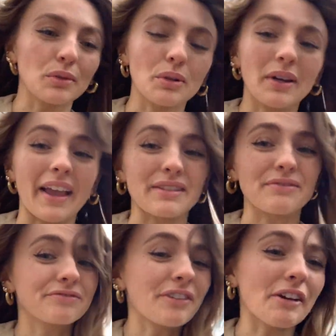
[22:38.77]
It's
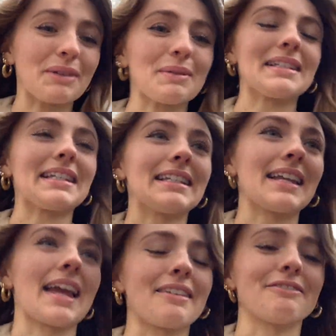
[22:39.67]
very windy
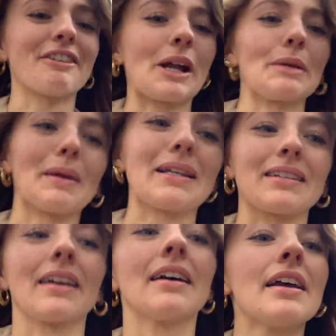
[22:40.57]
today and very
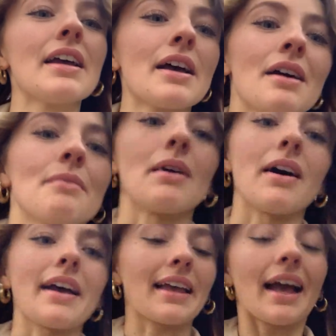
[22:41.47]
bitter.
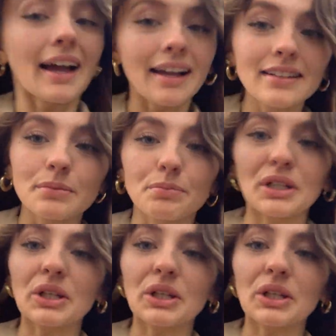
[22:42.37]
My hands are pretty